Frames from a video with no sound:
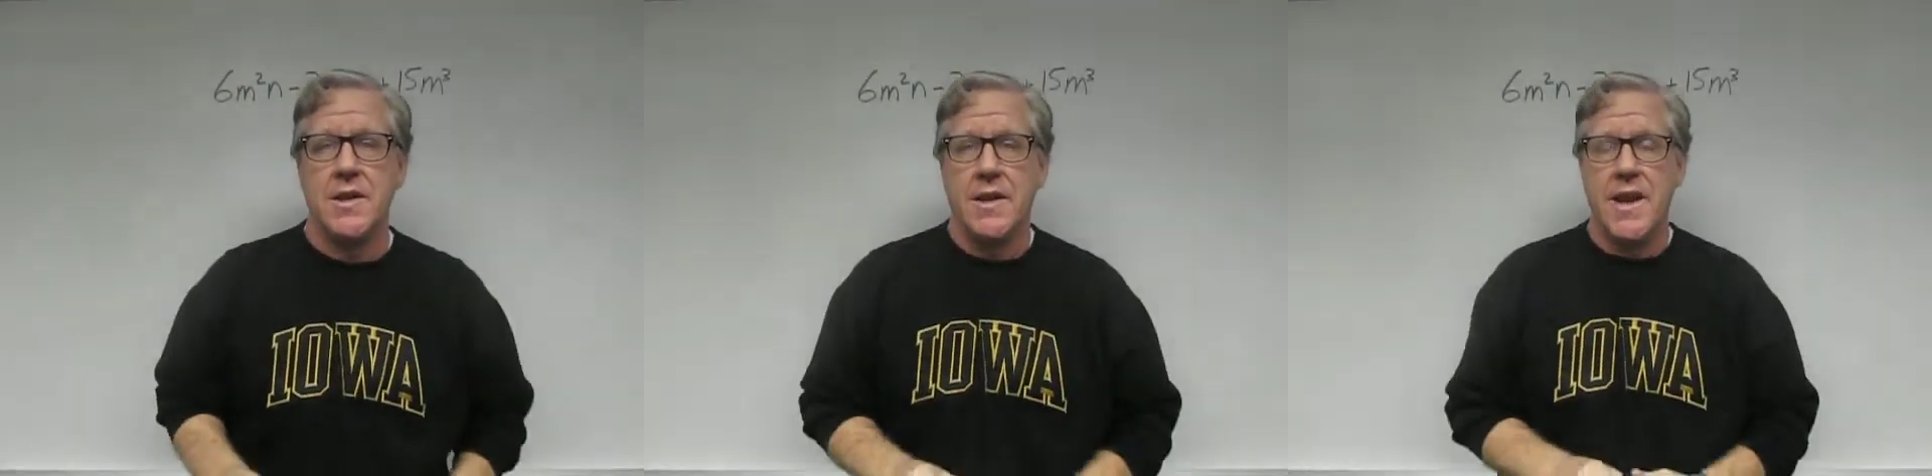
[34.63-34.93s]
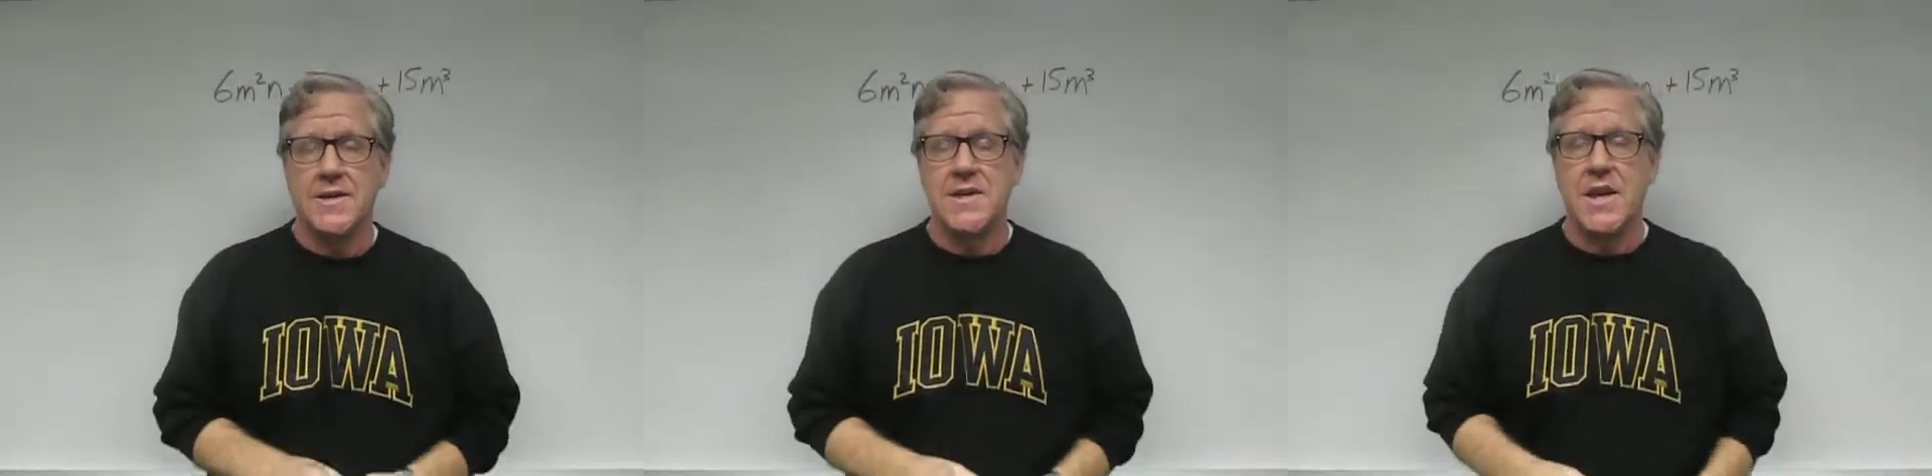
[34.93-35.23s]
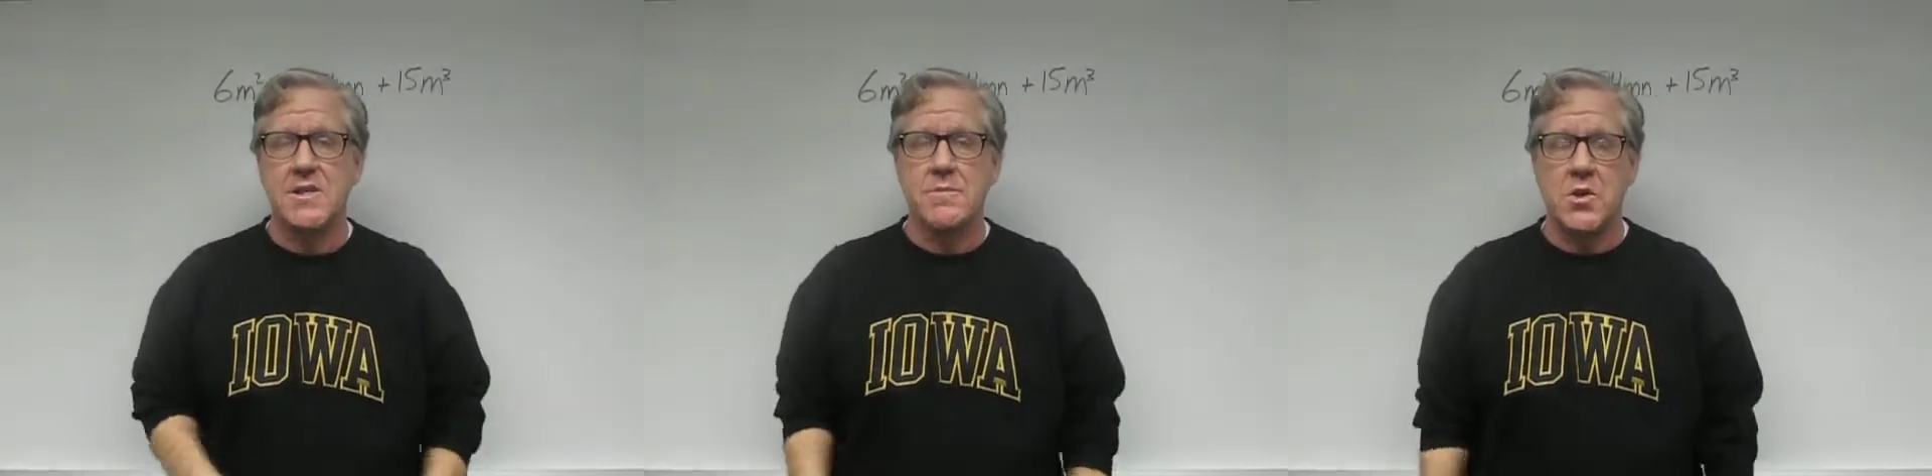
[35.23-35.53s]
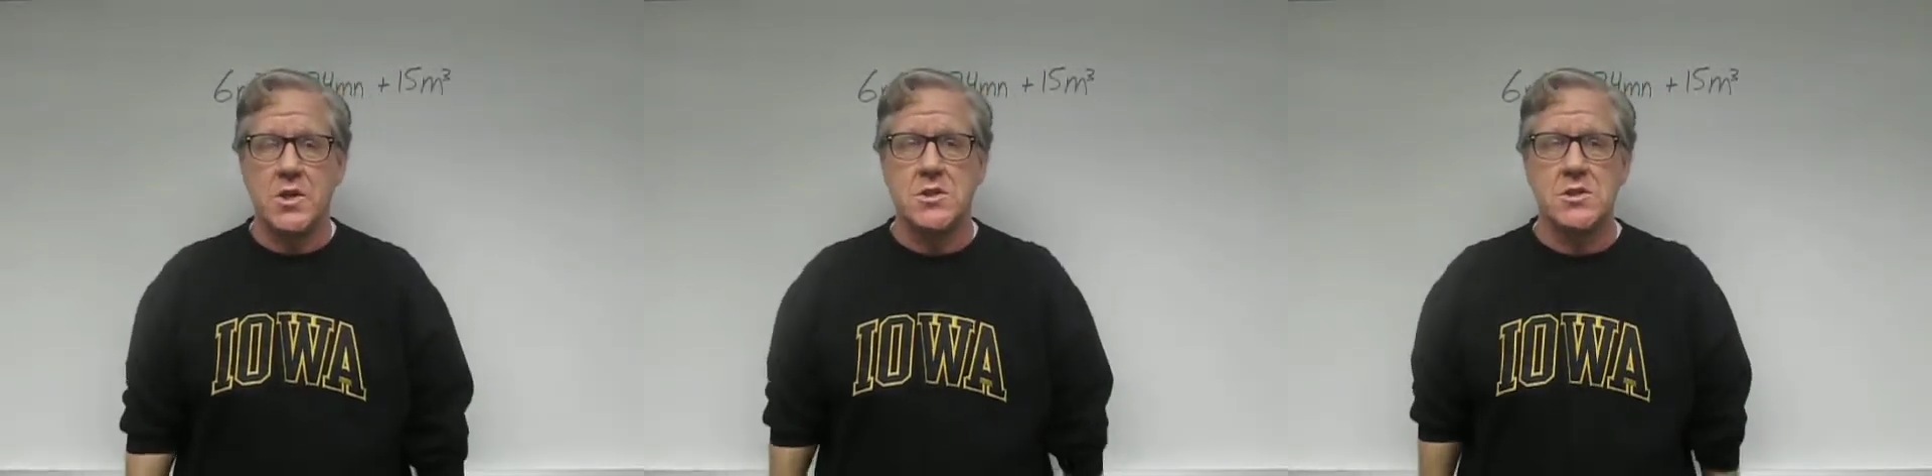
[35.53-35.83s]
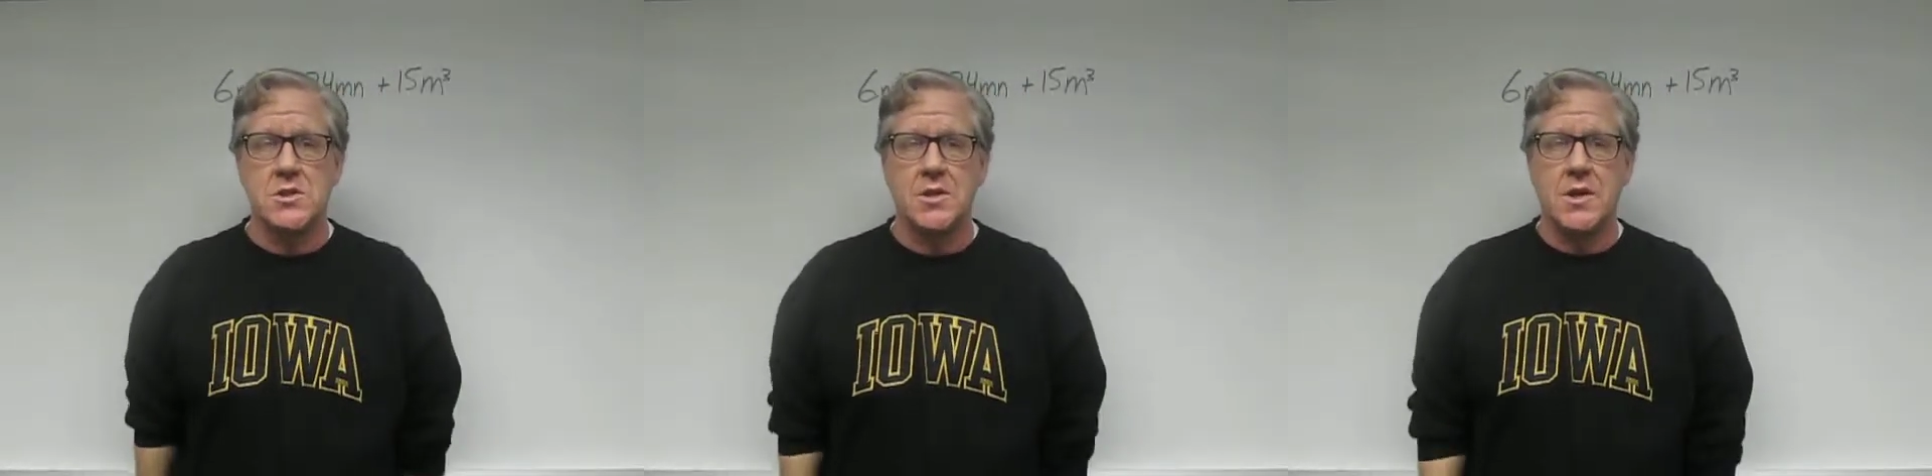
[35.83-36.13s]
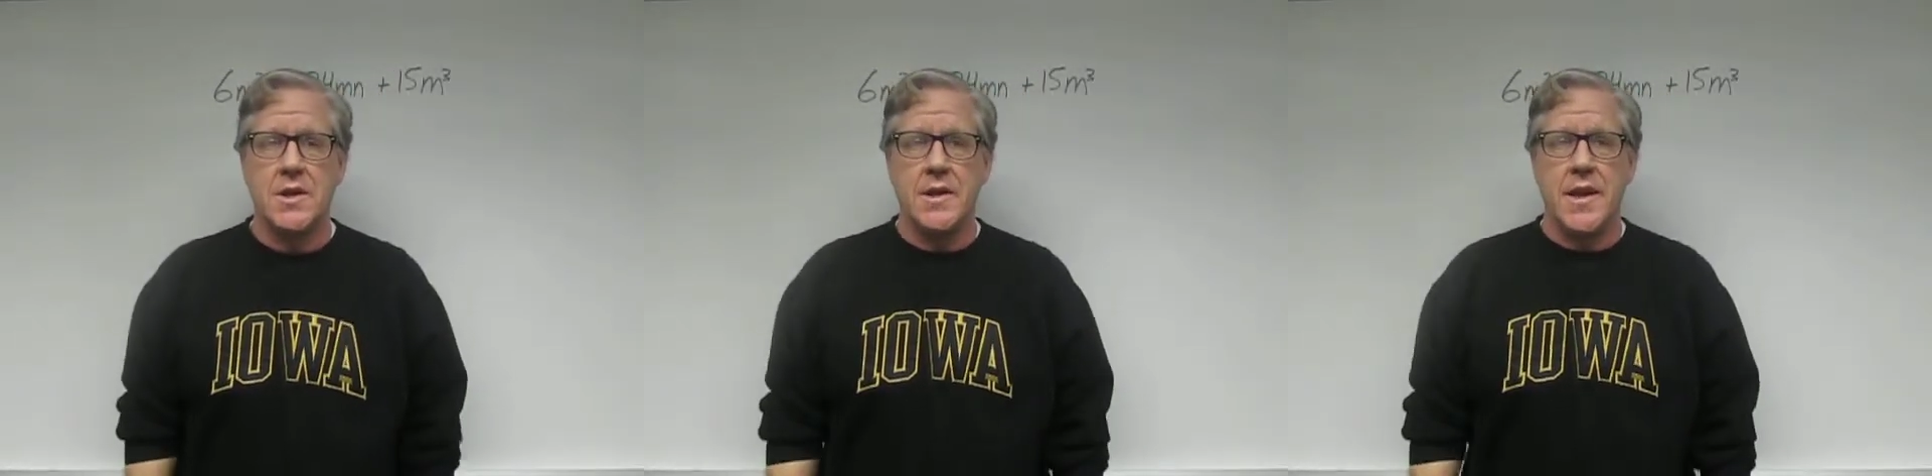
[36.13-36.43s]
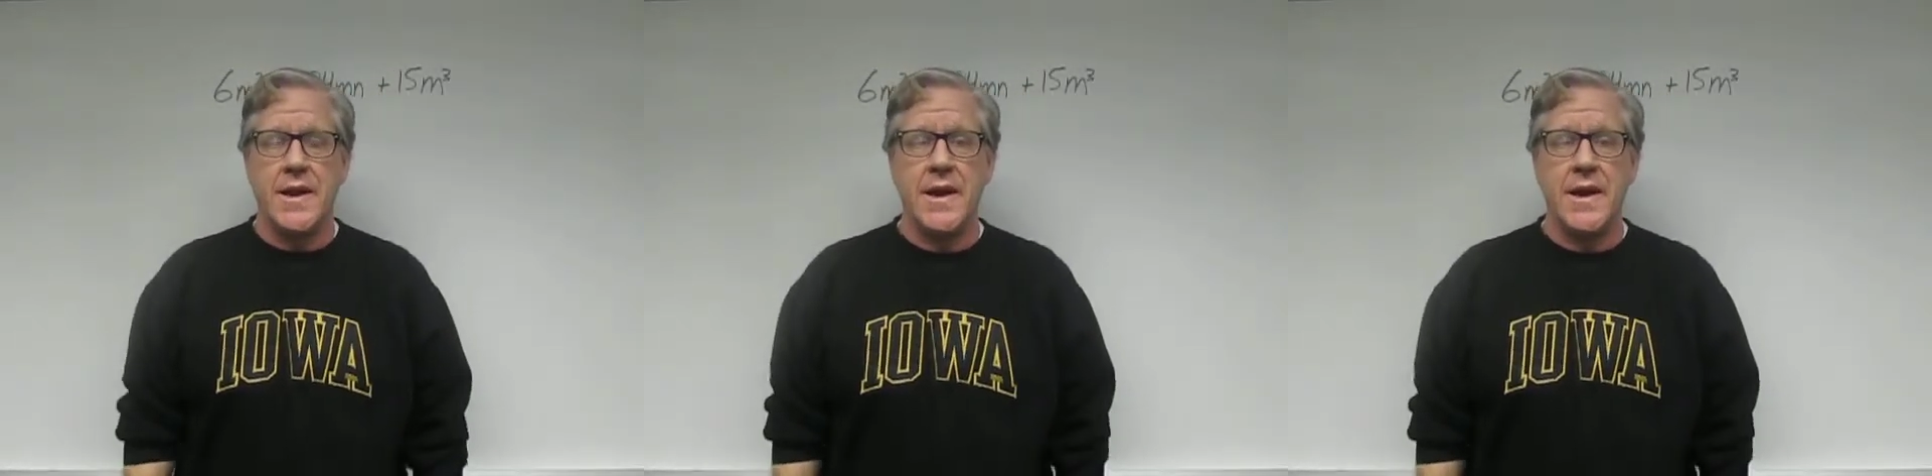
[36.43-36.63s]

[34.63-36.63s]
it has exponents, and